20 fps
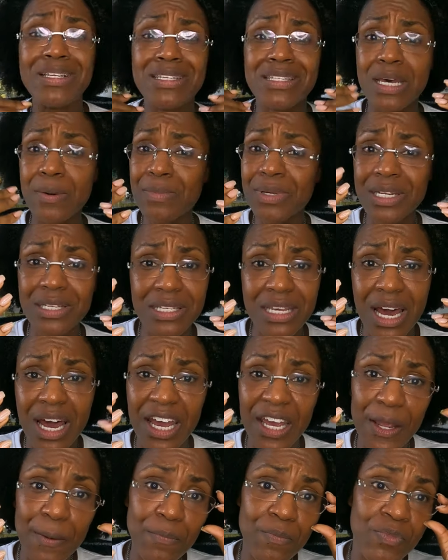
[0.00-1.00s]
but some of the
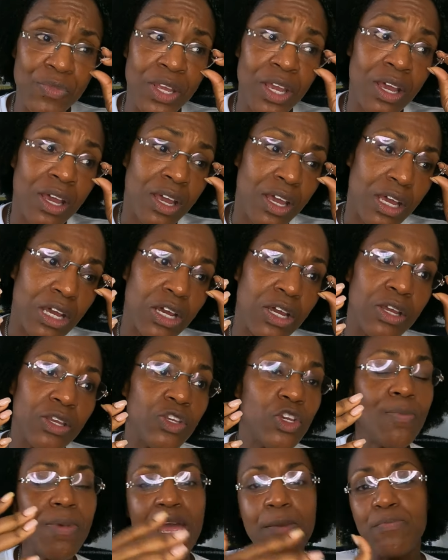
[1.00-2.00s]
time,
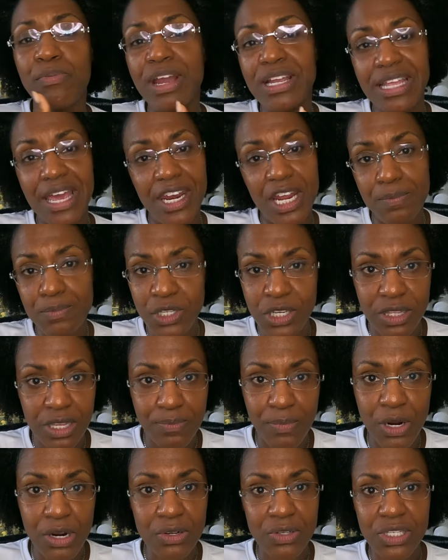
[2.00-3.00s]
you may bring that up to
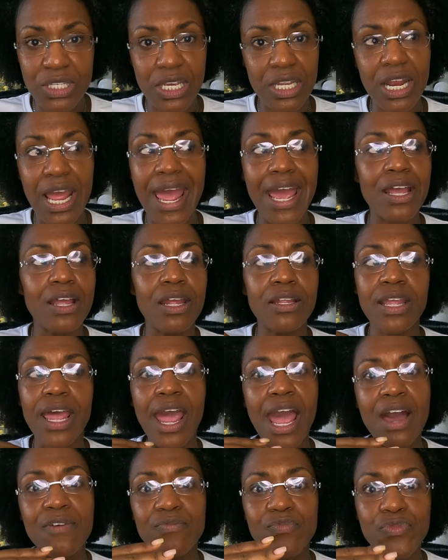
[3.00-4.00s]
the person and
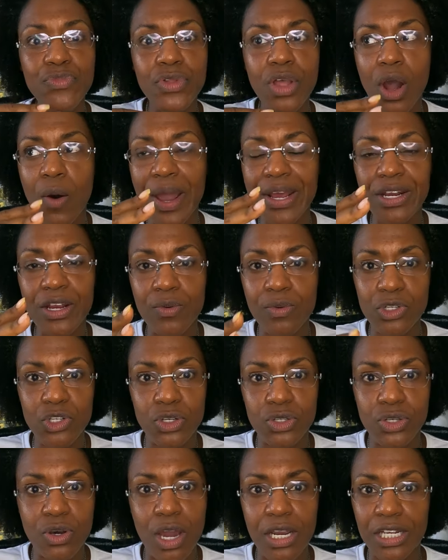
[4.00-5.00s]
they have no idea
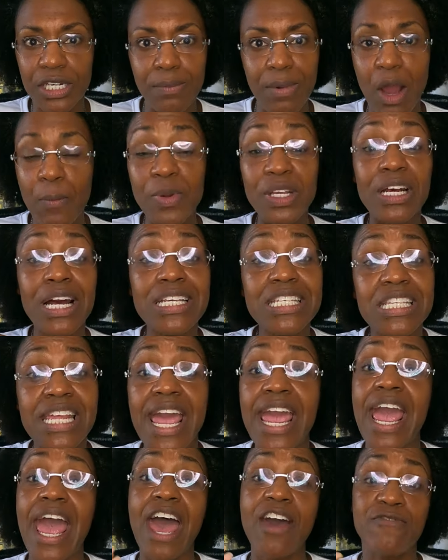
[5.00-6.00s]
what you're talking about because
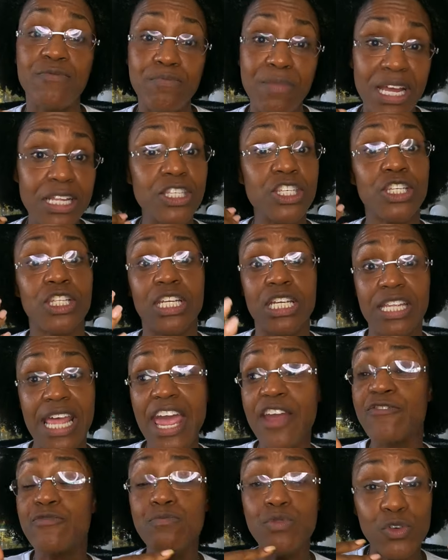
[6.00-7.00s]
they have mentally,
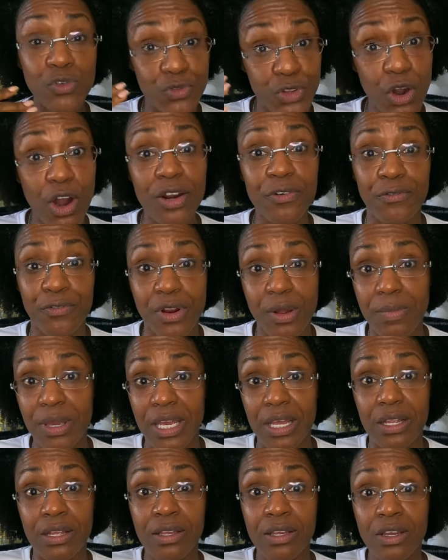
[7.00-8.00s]
they've moved on from
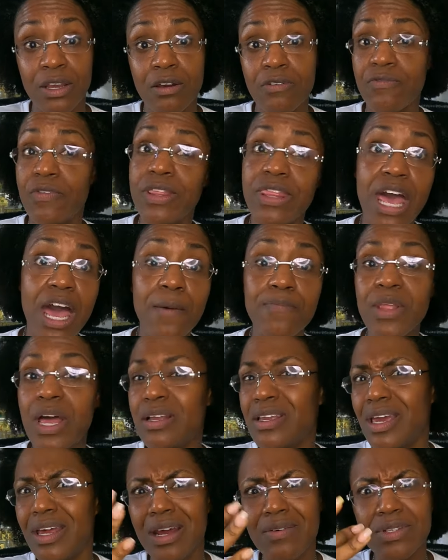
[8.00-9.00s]
it. For them,
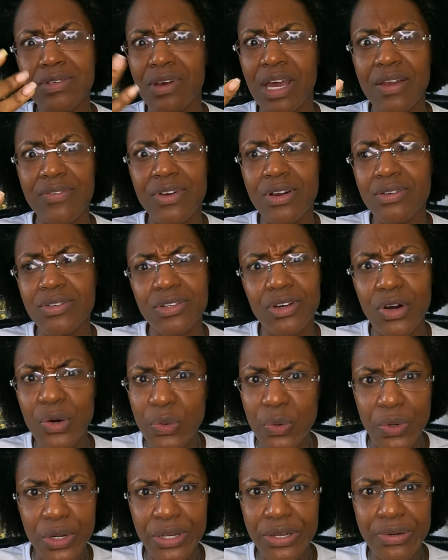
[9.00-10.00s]
though, yeah, that was five years
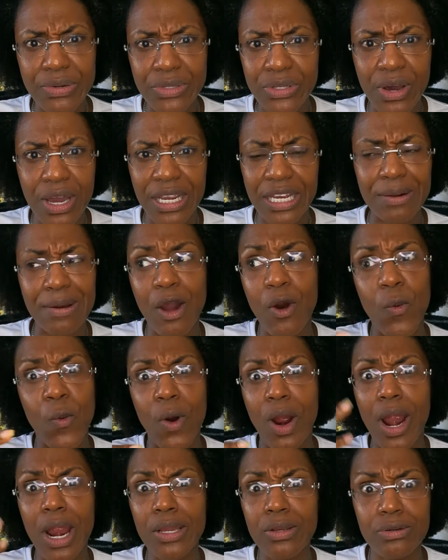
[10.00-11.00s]
ago. What are you talking
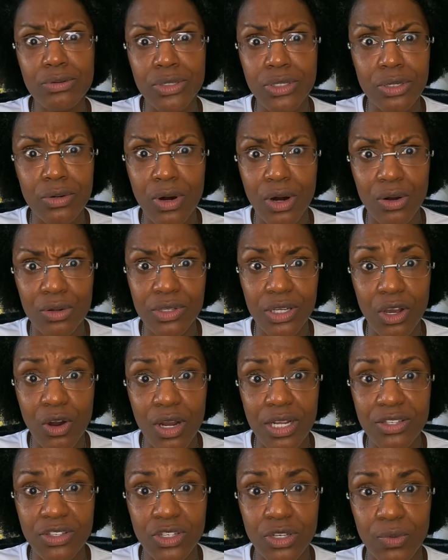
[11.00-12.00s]
about? Why are you still holding
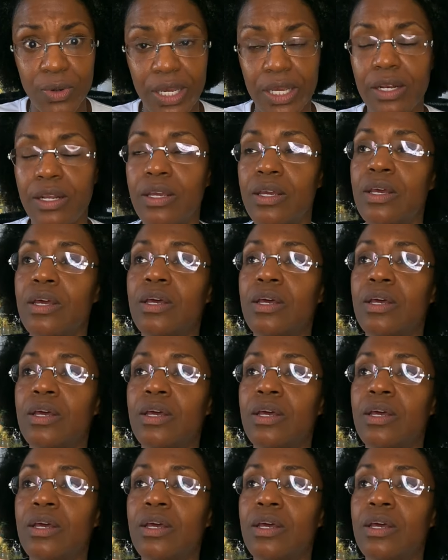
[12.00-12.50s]
on to it?